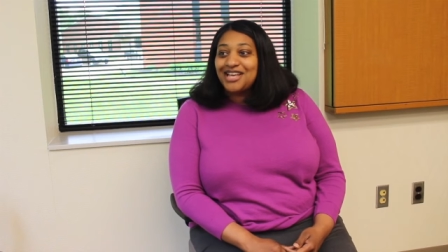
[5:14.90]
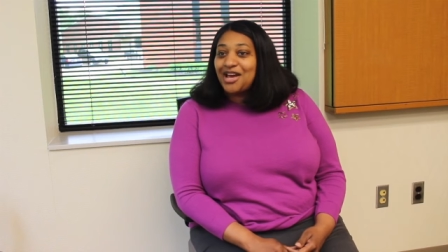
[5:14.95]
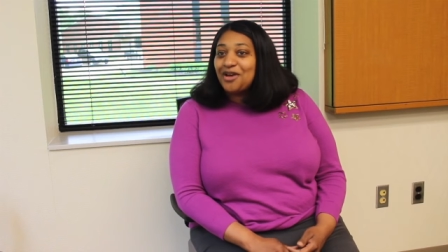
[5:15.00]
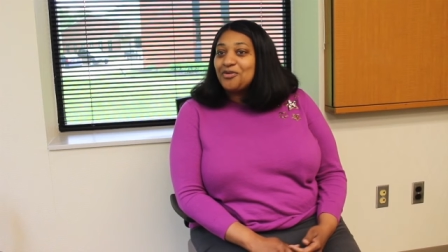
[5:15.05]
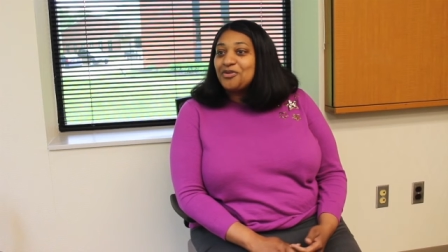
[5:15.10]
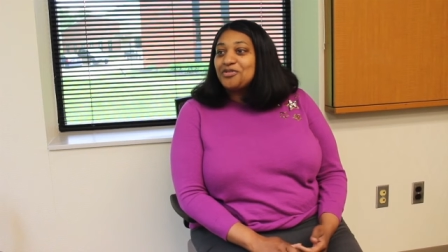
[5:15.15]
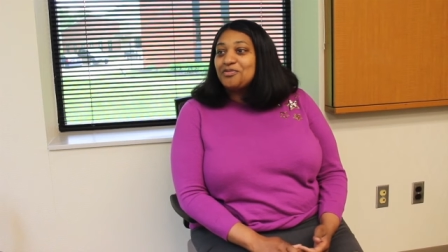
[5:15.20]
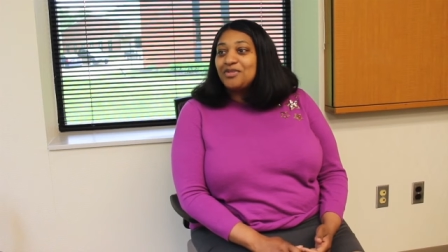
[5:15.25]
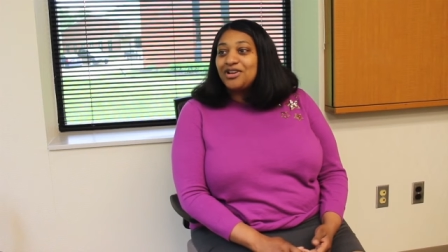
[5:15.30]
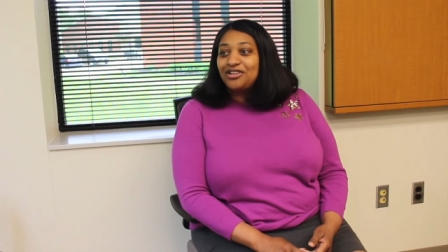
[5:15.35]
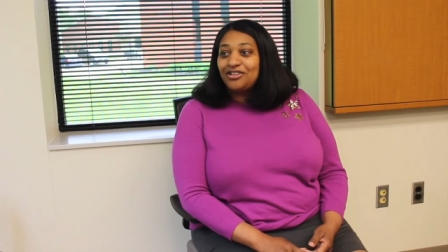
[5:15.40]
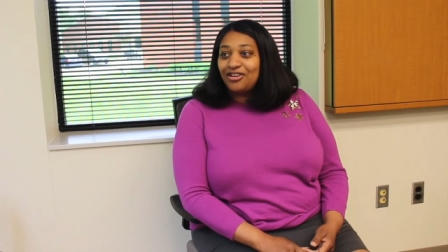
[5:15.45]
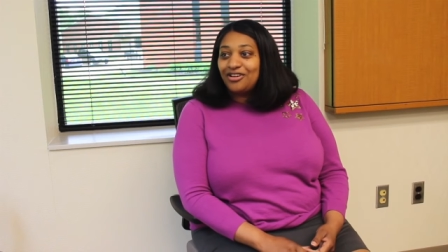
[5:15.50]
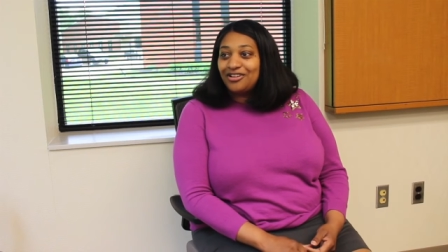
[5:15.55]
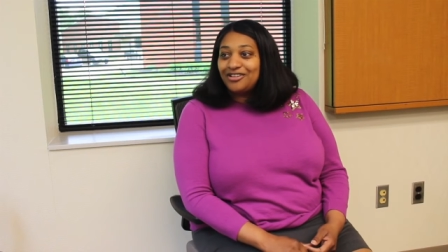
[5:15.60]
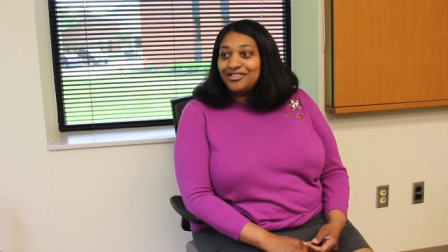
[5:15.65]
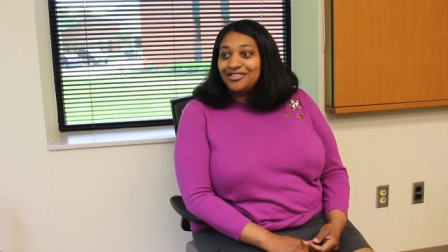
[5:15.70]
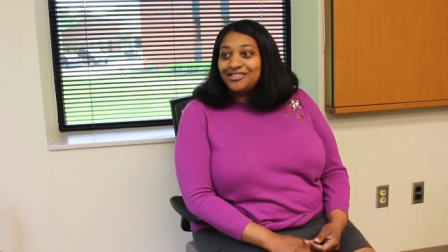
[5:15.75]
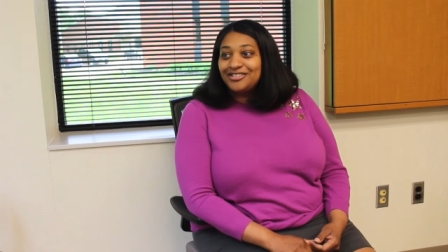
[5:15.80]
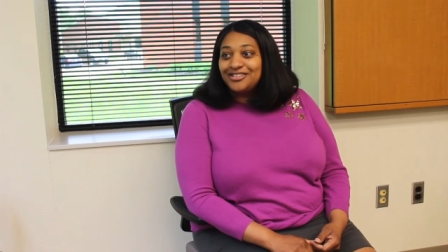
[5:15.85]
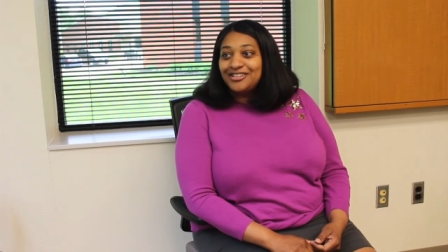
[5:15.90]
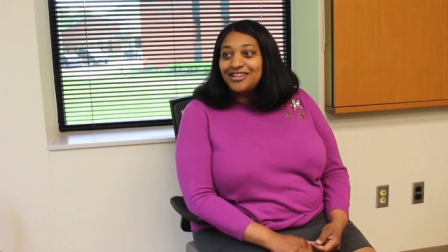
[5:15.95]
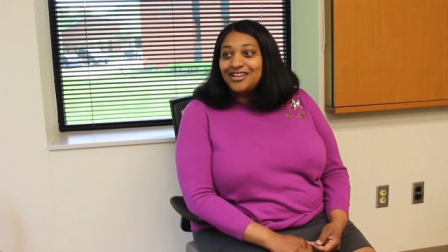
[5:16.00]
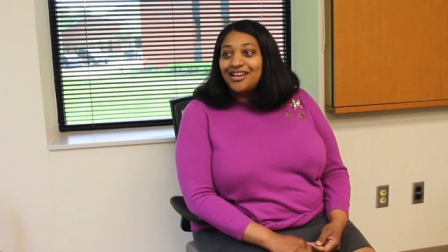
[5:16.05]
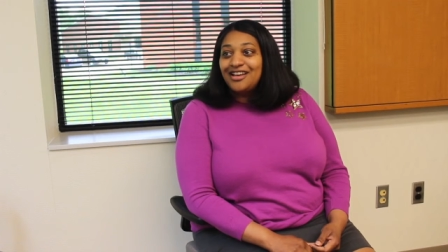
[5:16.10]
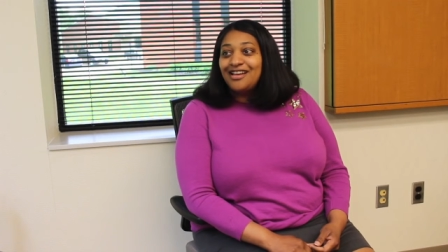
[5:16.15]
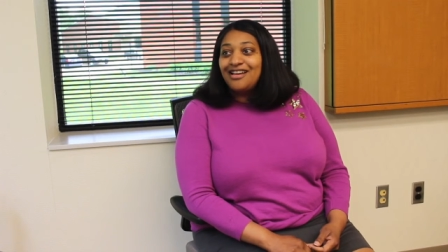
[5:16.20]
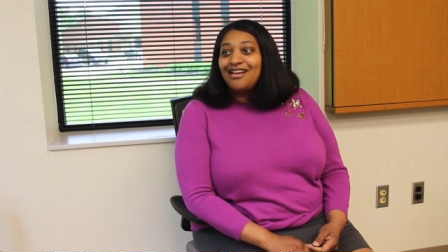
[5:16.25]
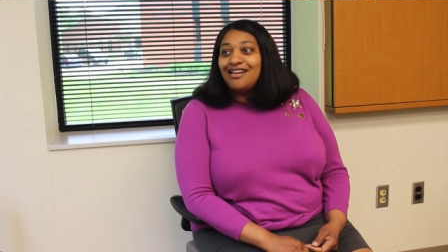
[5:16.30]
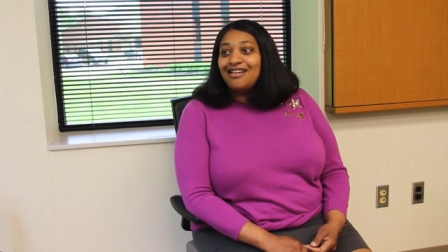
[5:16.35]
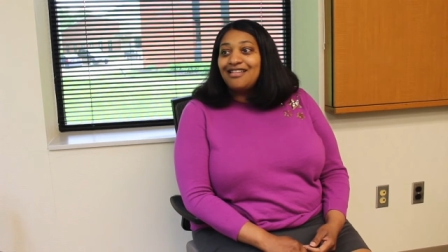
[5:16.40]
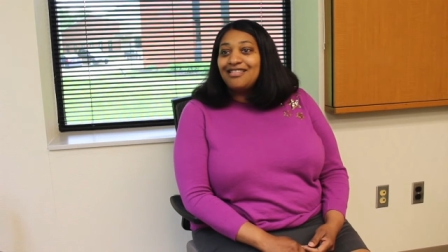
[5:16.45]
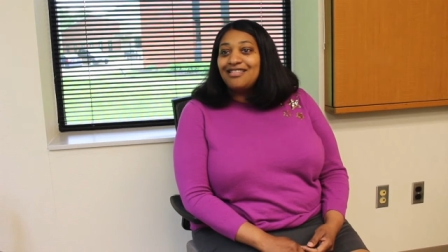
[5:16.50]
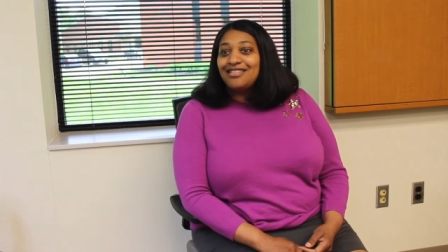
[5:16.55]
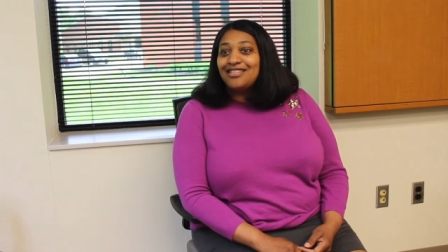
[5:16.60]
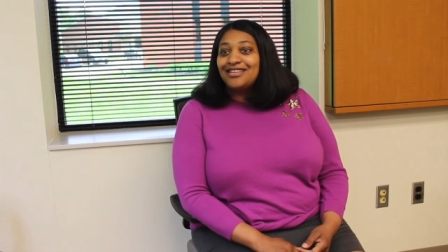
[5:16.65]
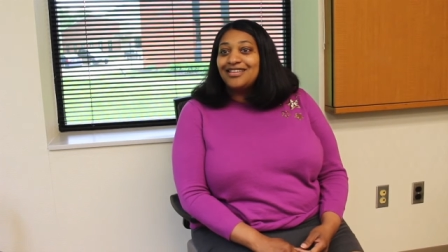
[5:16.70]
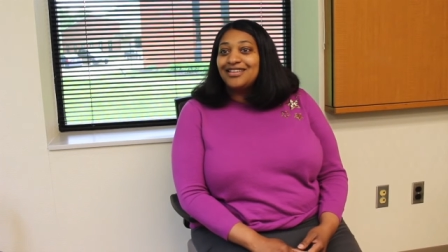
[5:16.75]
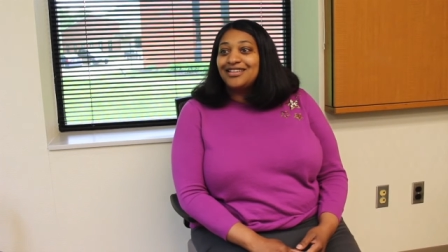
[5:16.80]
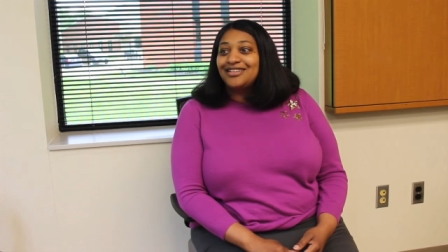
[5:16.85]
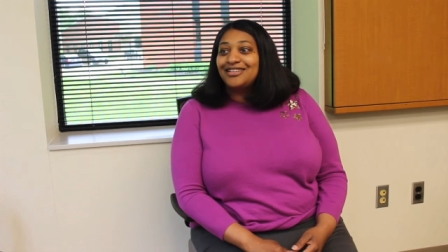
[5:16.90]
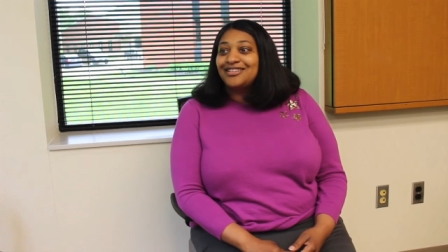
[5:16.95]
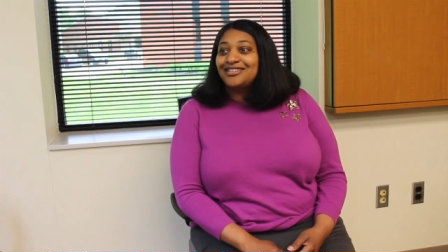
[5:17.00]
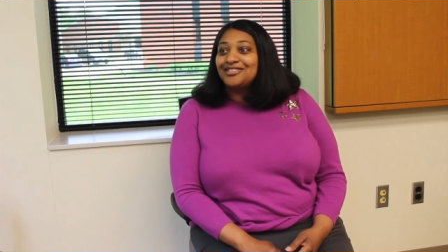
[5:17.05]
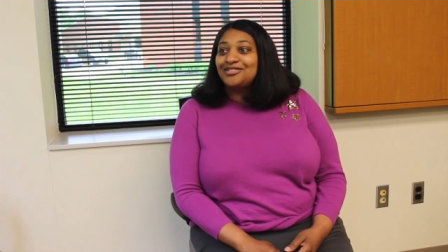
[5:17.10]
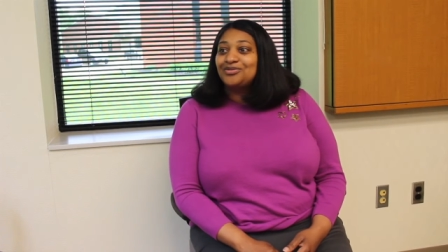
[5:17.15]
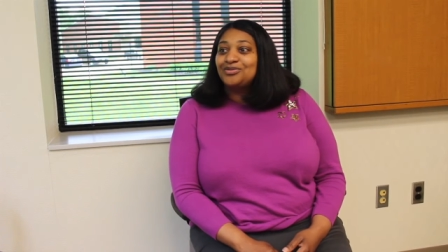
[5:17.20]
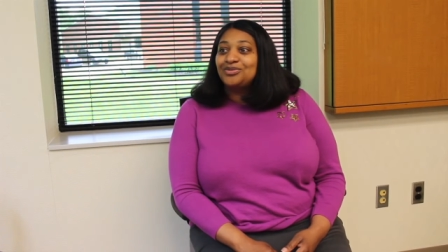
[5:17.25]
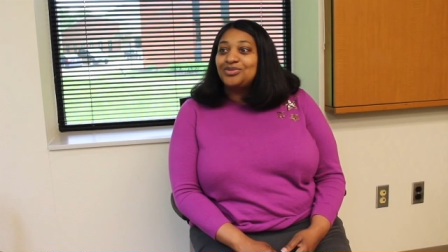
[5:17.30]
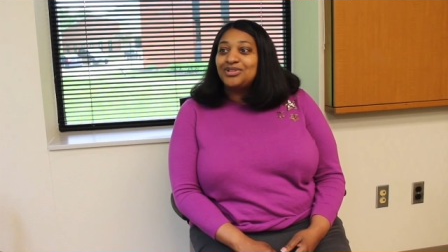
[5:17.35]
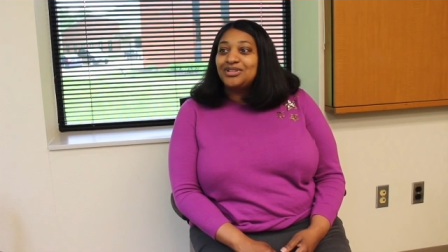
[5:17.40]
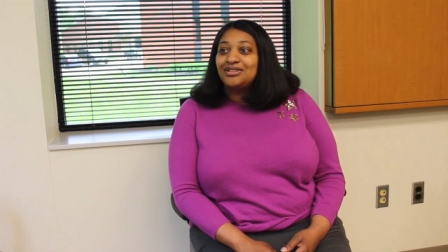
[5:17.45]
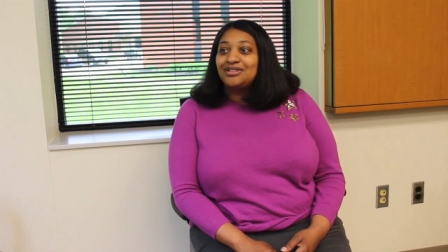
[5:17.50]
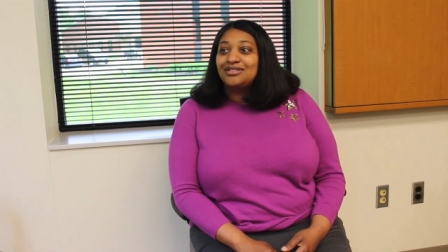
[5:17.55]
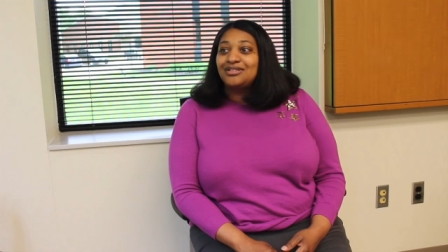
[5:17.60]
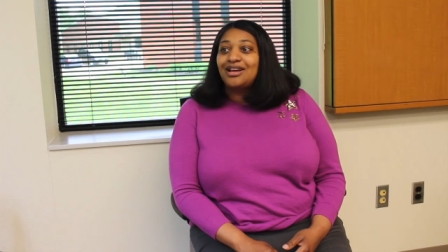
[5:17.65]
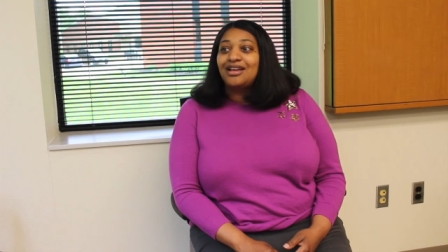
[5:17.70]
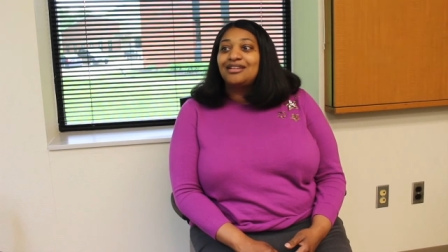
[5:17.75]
time with my daughter. And then we,